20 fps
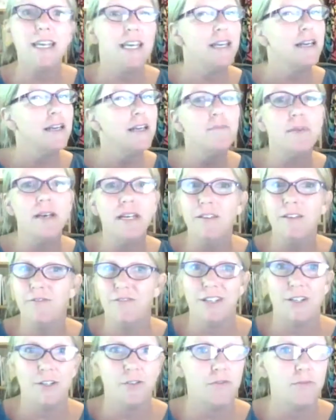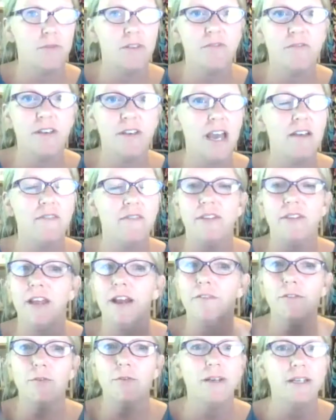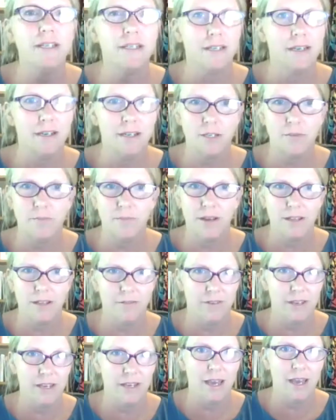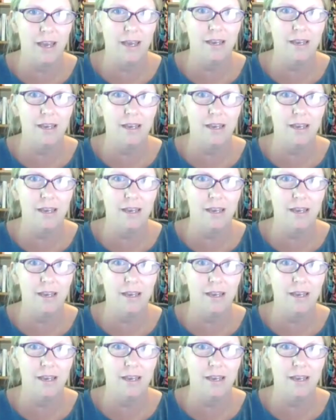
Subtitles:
any benefits from the VA, never been touched by the VA.